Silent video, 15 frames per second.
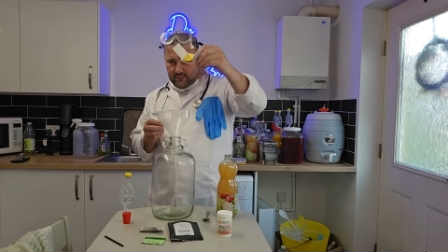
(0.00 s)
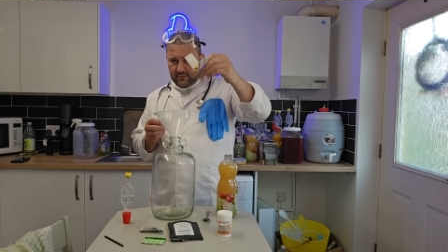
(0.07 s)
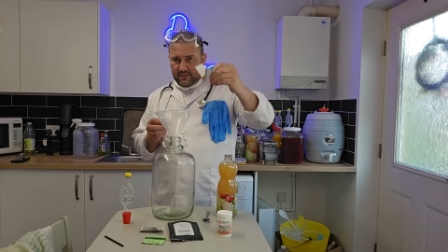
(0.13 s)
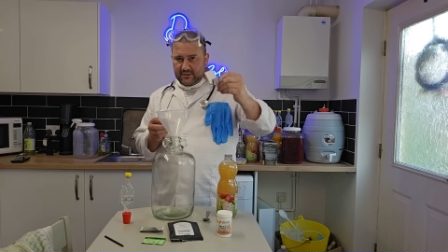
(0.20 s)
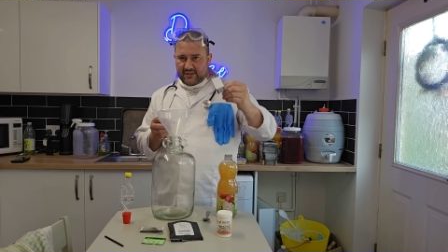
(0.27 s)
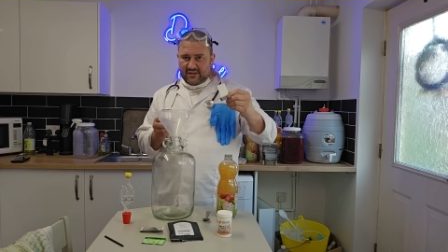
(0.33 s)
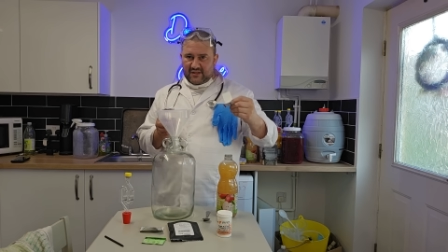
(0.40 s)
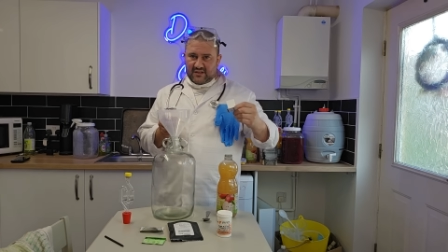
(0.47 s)

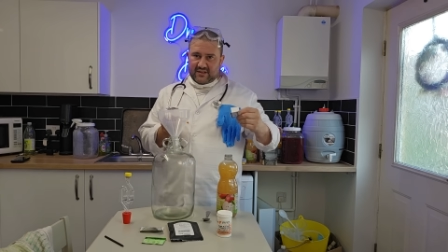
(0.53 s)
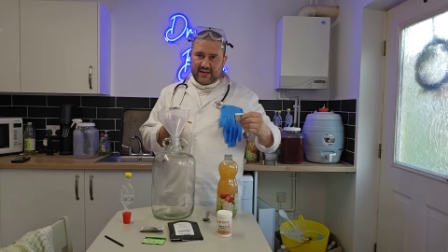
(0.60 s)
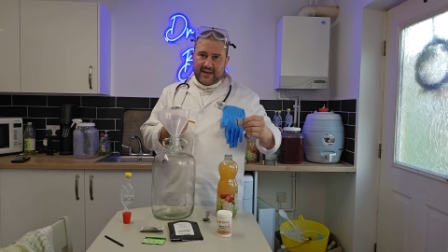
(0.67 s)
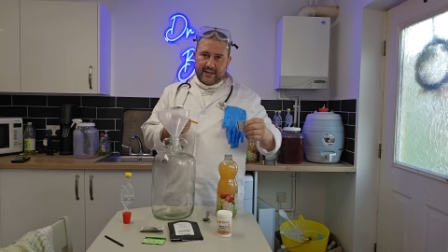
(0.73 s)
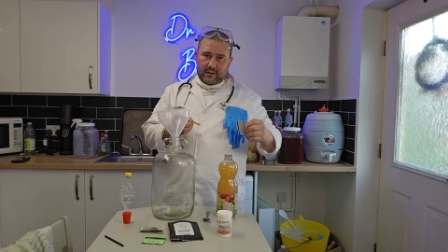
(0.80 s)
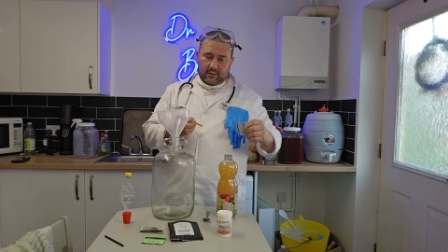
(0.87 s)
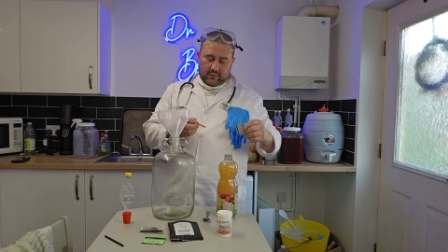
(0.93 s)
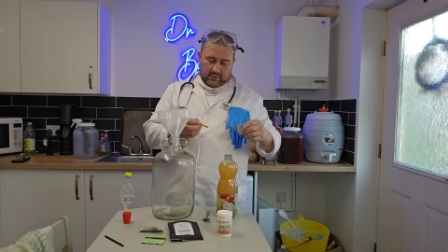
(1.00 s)
there's a
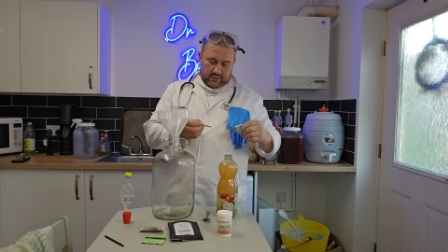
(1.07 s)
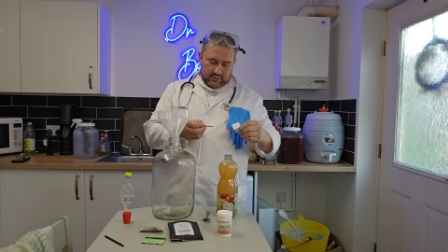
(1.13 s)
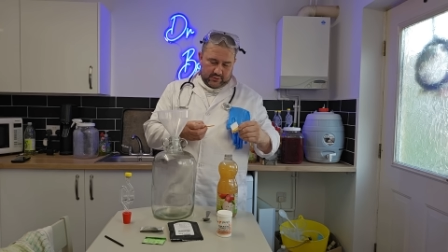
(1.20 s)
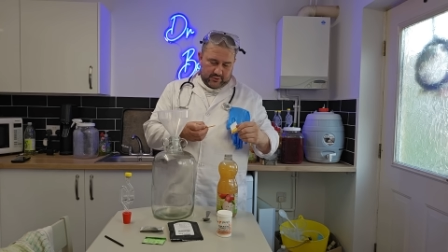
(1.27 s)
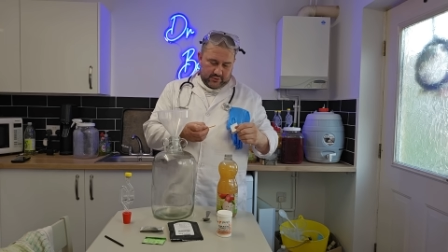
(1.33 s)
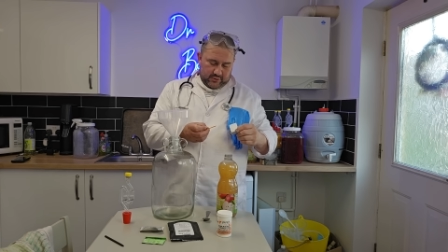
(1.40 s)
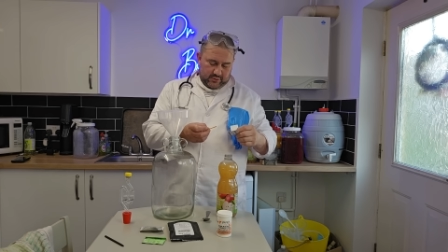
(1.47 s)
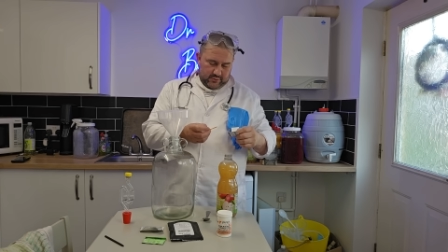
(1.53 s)
scale
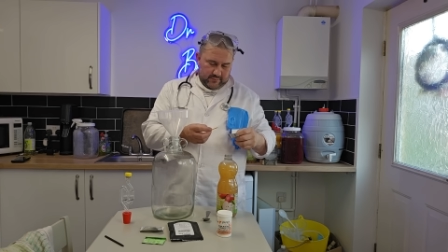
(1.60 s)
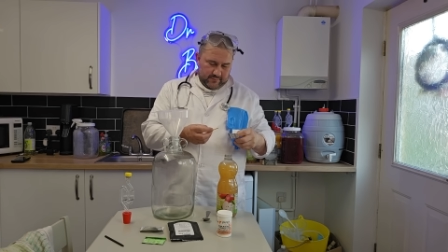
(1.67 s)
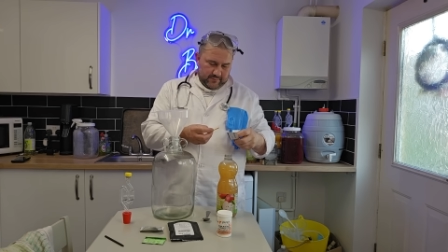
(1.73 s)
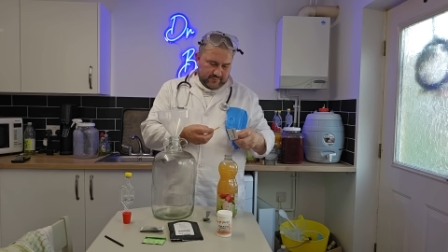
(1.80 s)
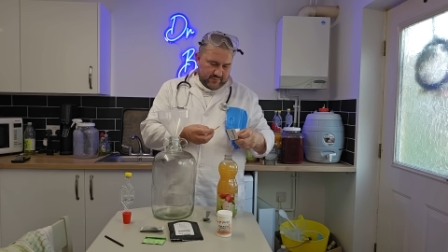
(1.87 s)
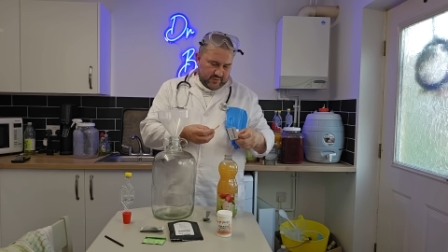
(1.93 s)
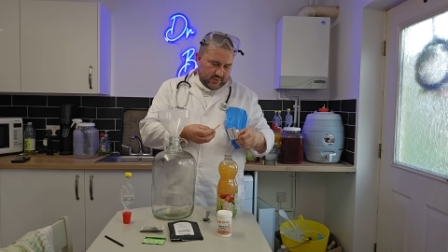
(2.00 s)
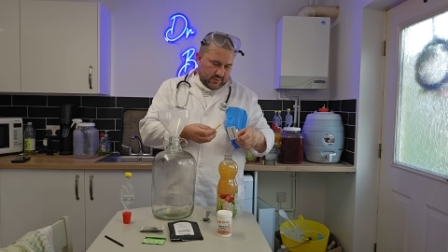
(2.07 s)
on here
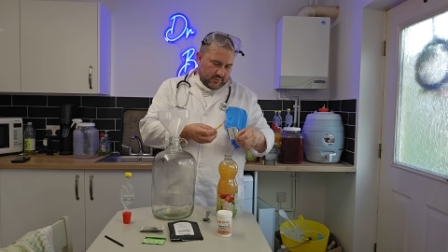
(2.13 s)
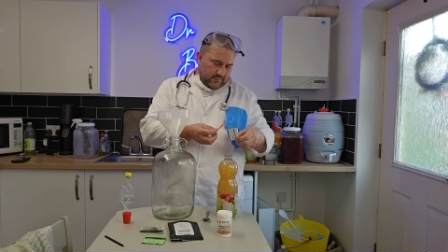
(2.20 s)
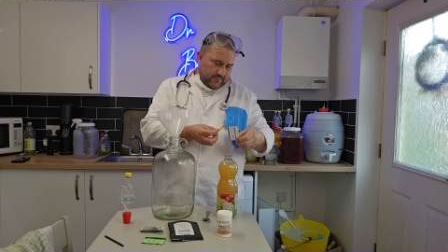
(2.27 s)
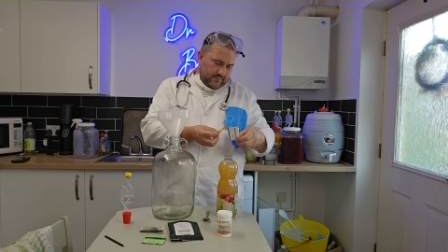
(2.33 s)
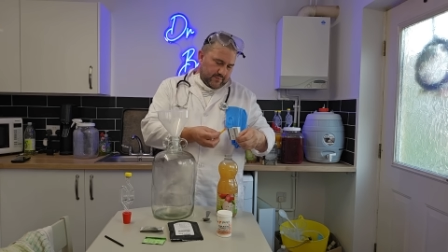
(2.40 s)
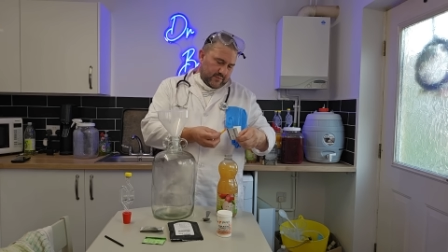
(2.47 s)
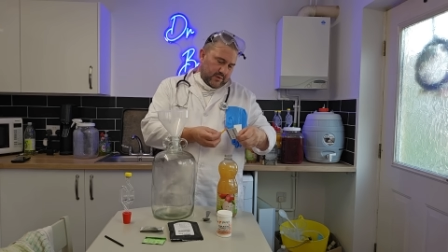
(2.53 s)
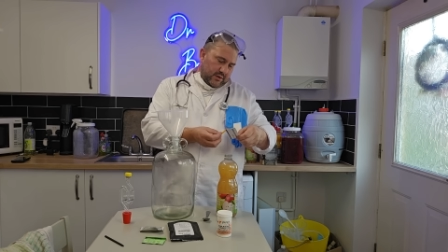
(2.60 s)

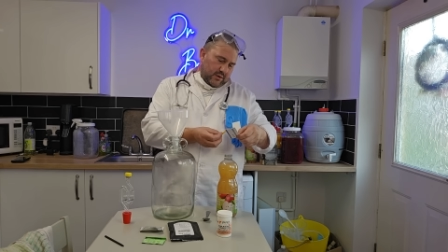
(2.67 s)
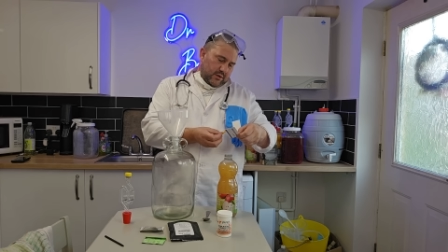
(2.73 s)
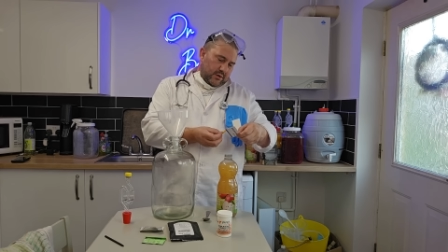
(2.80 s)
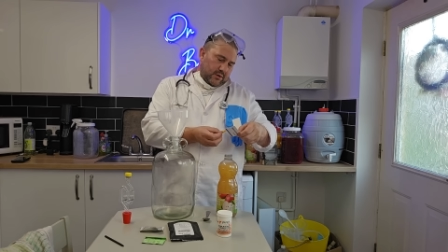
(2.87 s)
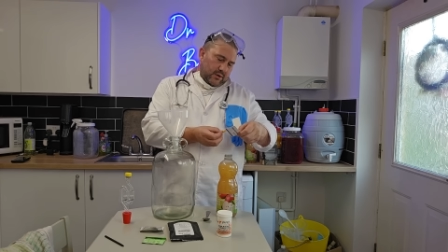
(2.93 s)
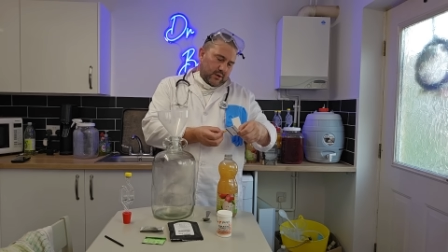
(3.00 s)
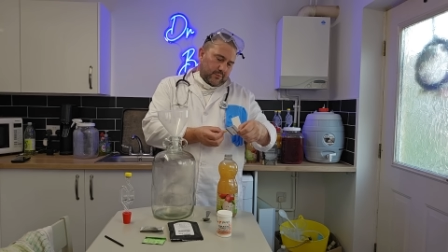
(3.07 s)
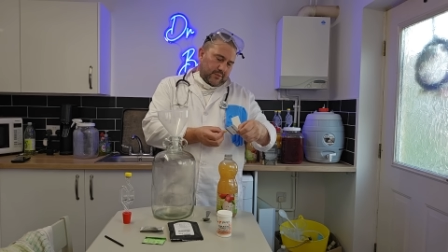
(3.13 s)

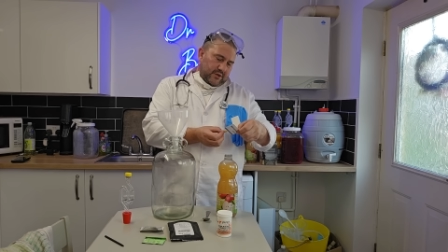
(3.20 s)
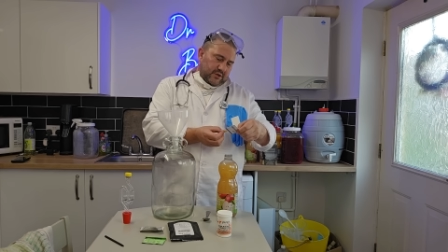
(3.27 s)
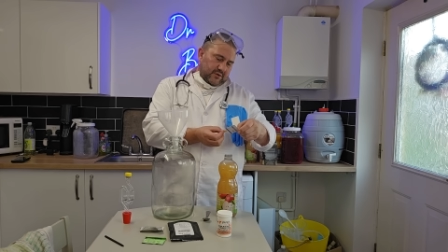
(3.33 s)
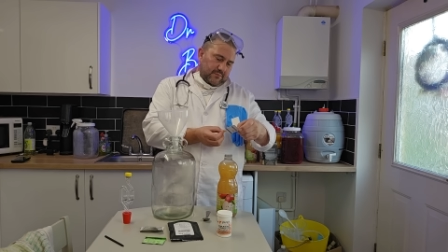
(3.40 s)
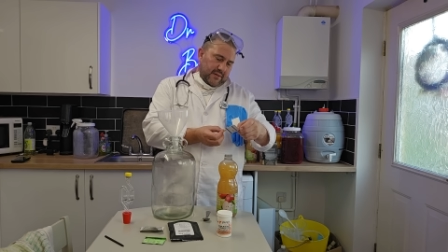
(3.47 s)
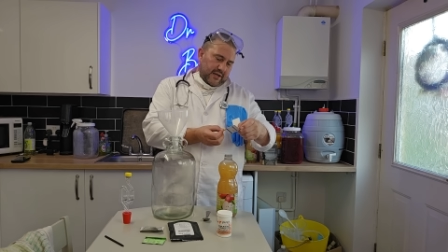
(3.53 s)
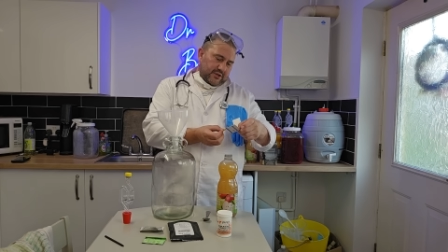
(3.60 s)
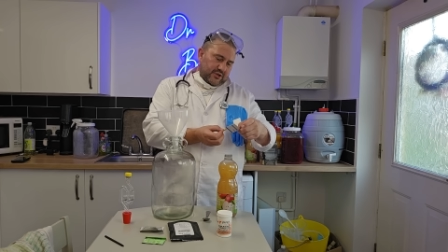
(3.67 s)
and we
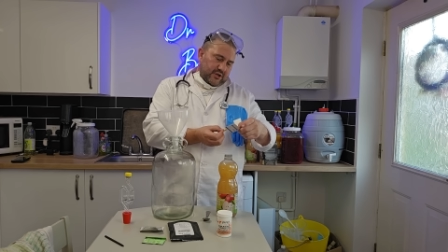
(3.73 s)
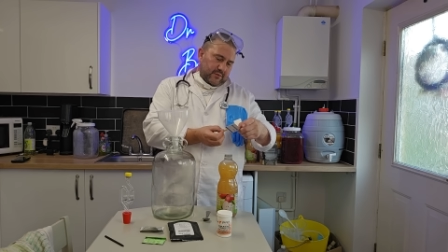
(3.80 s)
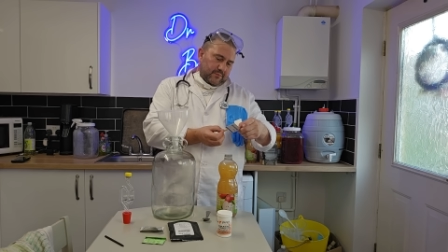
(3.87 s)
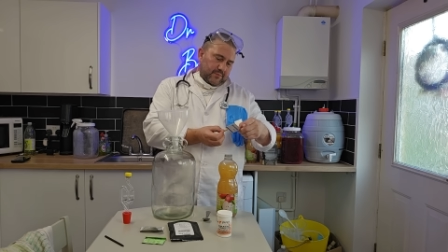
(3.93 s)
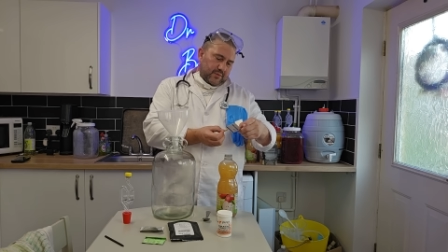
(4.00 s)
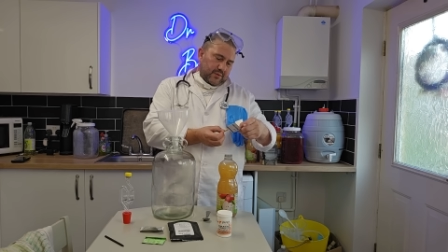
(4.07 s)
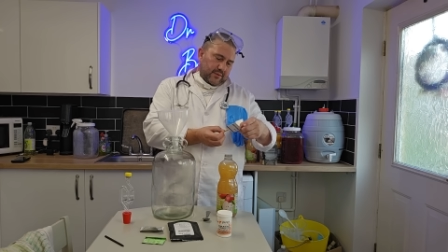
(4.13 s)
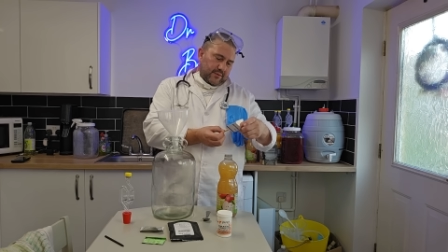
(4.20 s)
just match
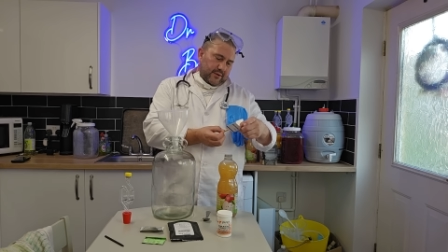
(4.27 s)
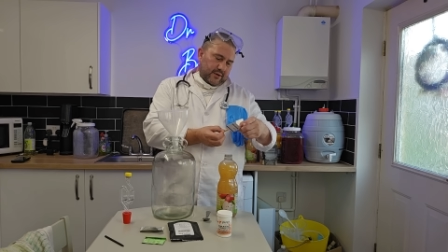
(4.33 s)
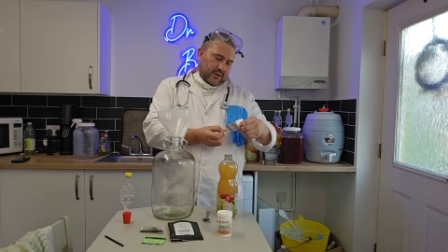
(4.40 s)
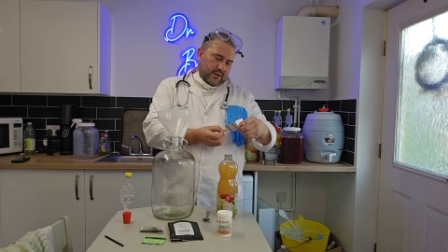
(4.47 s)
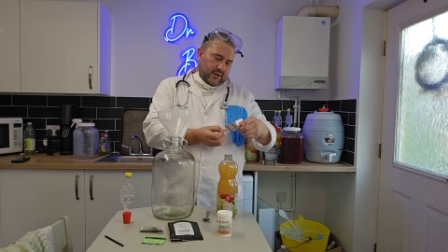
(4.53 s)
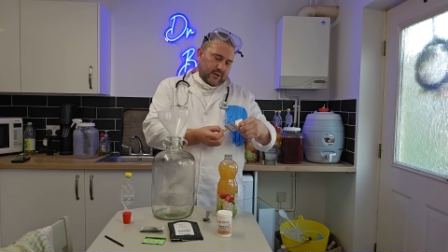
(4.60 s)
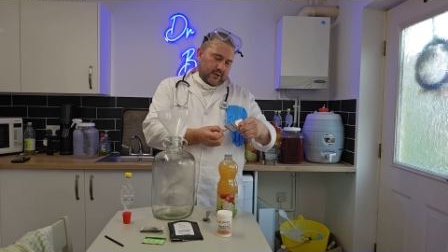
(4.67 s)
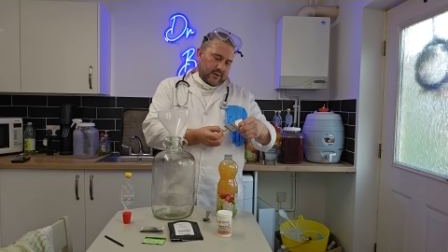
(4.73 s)
up the
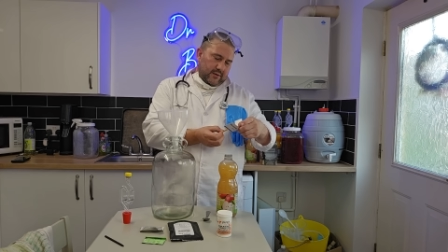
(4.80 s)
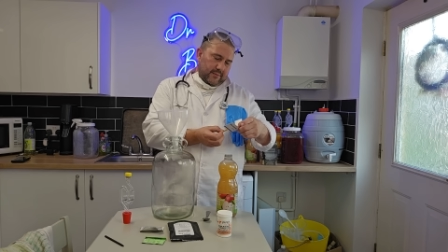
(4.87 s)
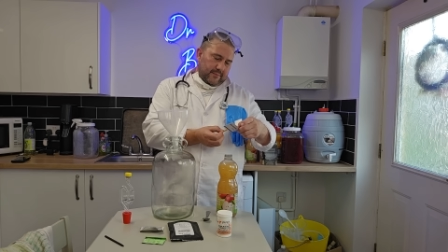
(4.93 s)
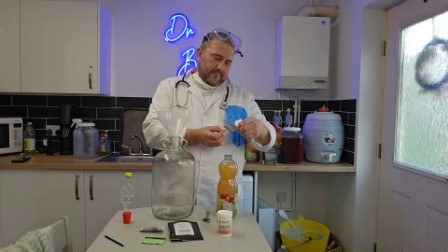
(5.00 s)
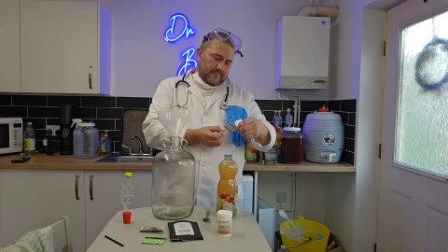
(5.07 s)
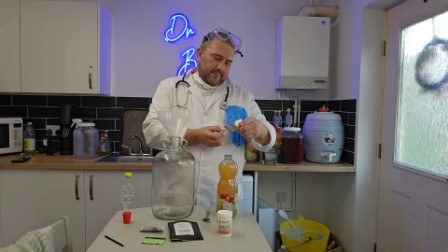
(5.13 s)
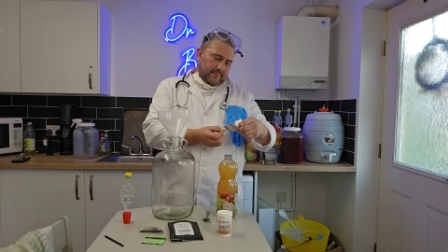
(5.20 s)
colour,